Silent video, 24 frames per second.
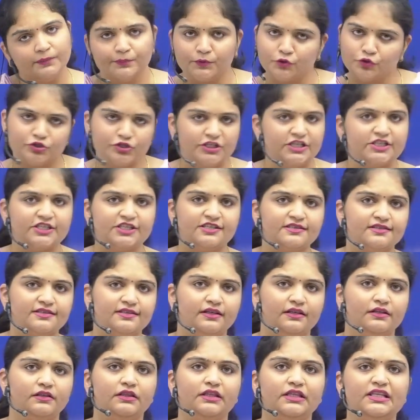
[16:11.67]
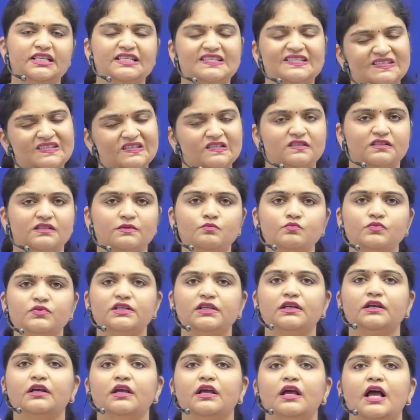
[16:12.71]
procedures in these systems
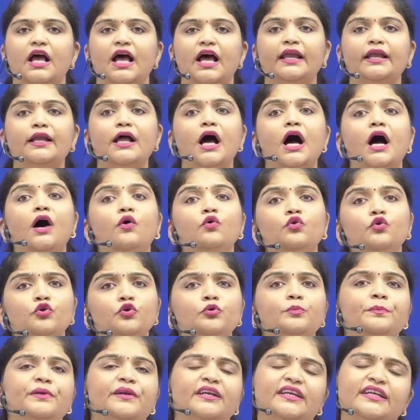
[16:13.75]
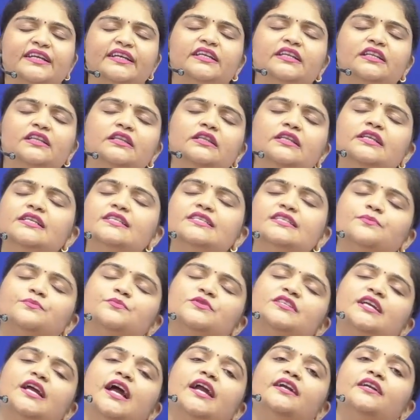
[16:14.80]
and how to bring in the
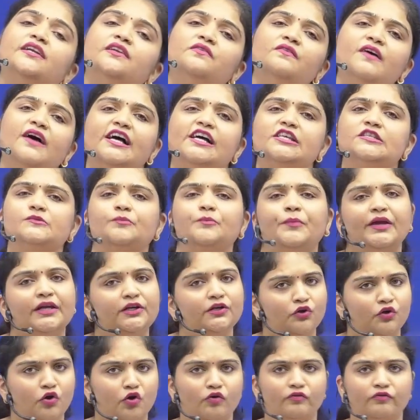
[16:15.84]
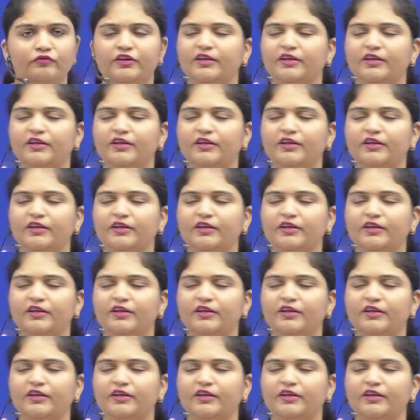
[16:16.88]
substantive aspect of